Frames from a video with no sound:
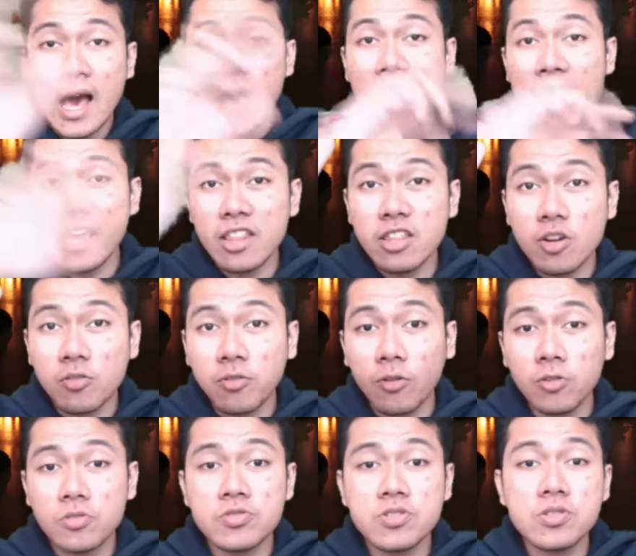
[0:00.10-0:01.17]
Hey there
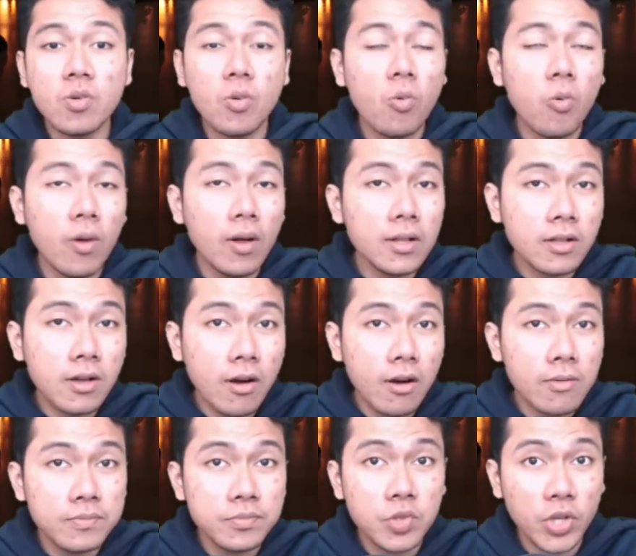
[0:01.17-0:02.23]
folks,
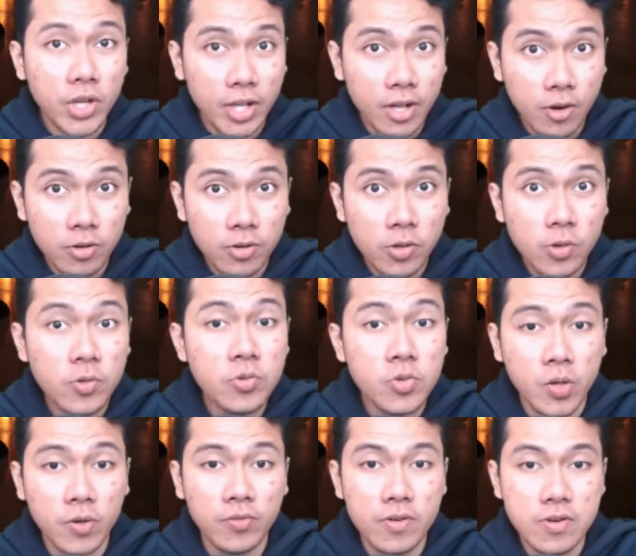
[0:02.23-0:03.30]
welcome to the Auto
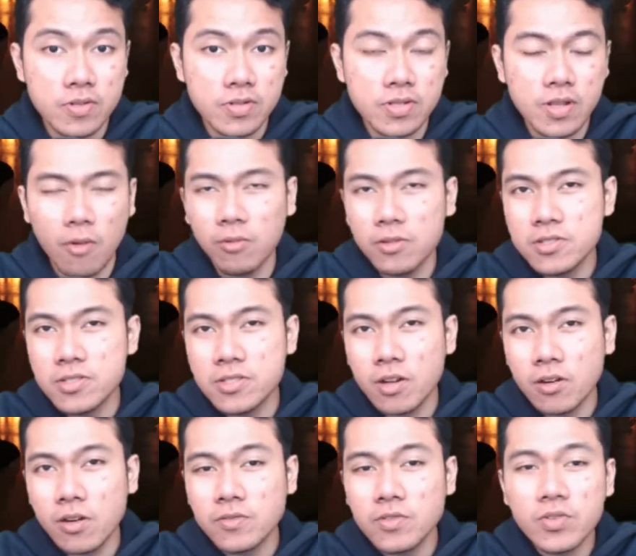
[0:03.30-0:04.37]
Universe. We'll
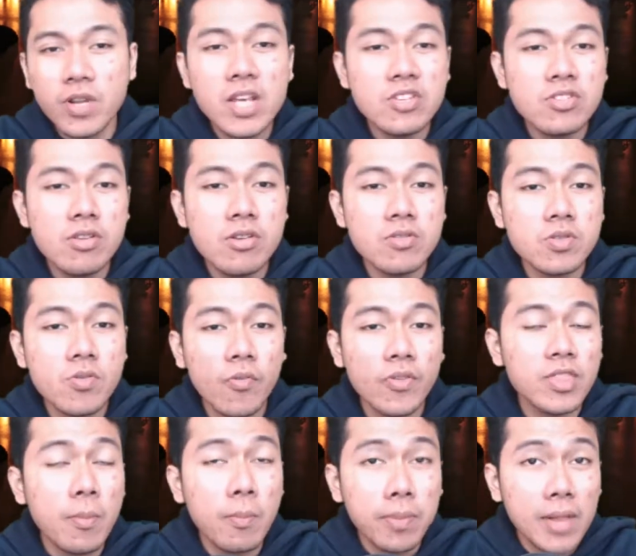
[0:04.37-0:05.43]
start off today's news
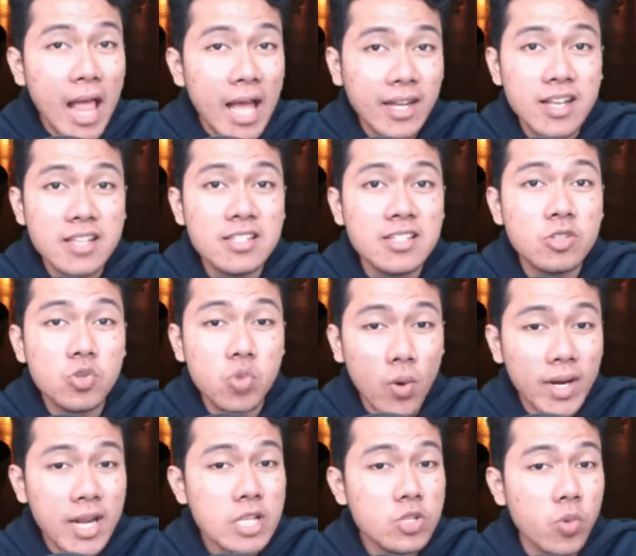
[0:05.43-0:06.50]
with the blackest
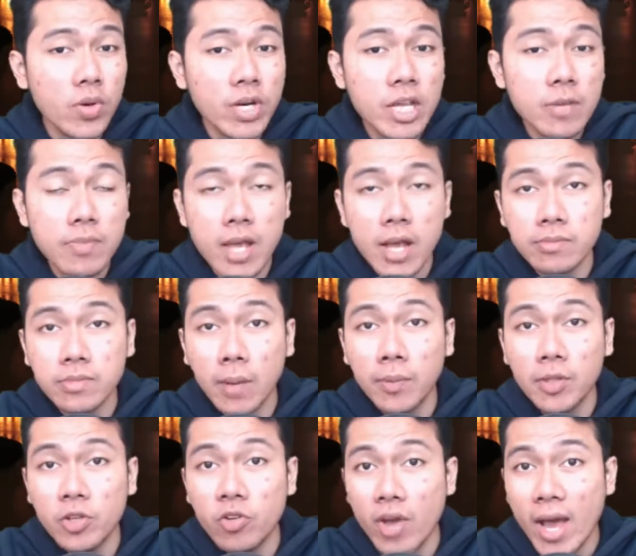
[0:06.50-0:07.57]
2020
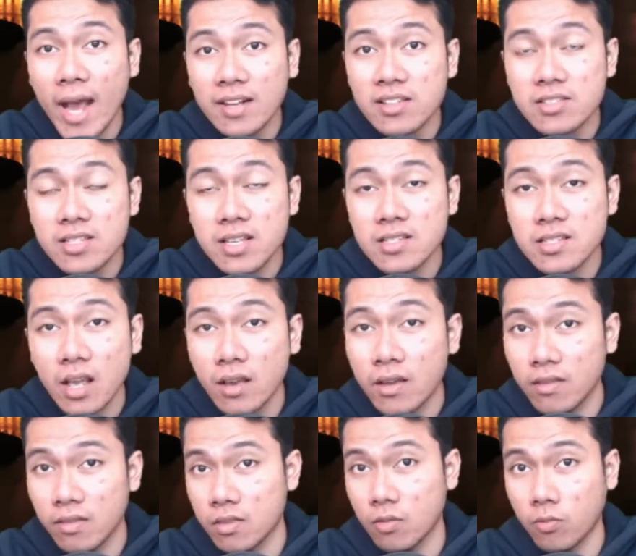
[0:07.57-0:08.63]
BMW X6
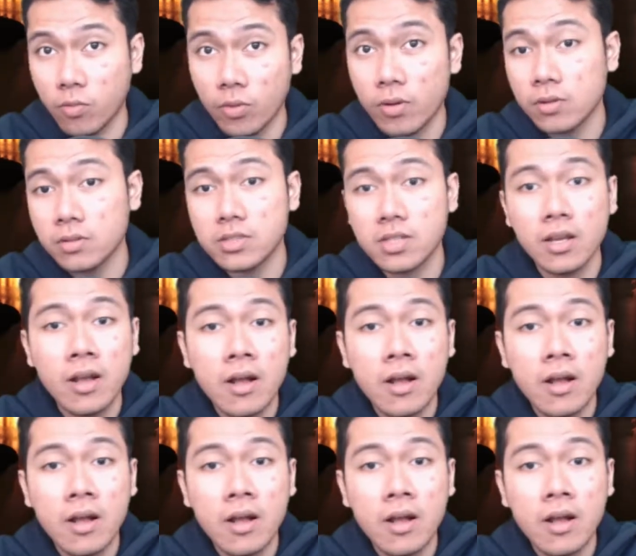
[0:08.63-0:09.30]
in the world.